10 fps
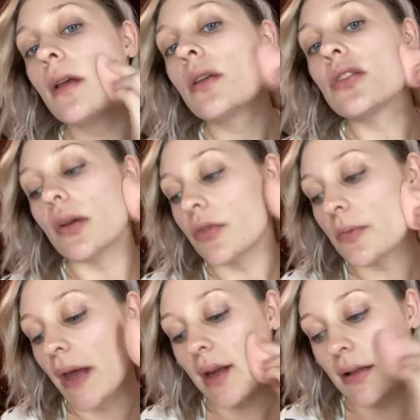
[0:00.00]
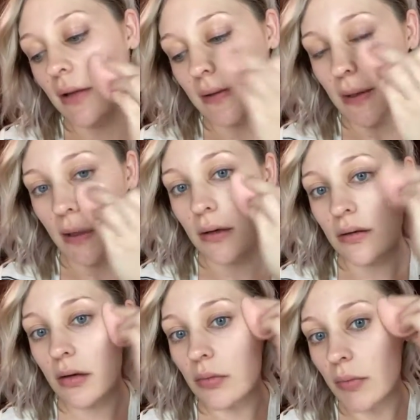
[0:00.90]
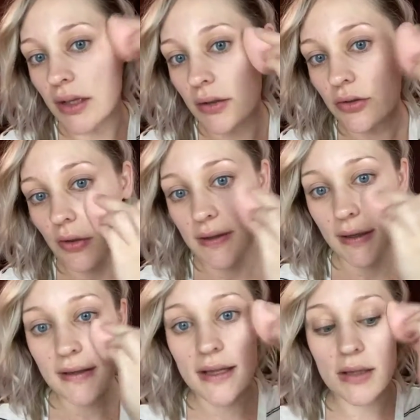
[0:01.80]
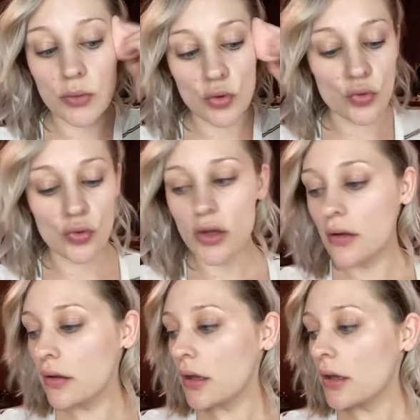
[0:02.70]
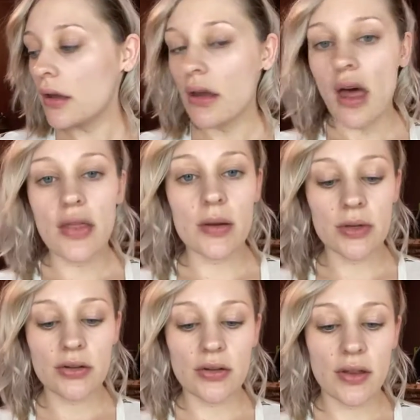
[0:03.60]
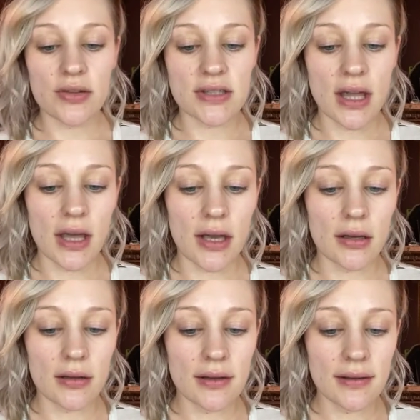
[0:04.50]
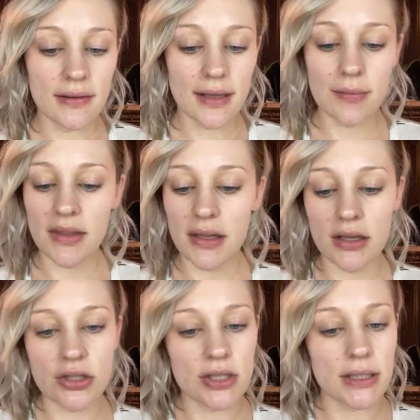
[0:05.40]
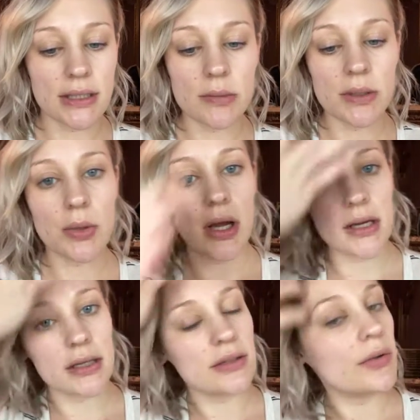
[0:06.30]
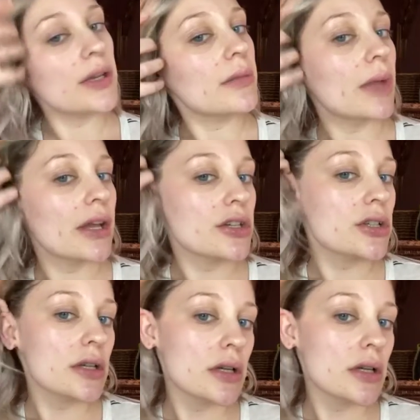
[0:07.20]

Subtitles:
So I'm just patting this in, making sure it's nice and smooth. And then I'm gonna do the other side. Same thing, just a little bit of product, don't need much.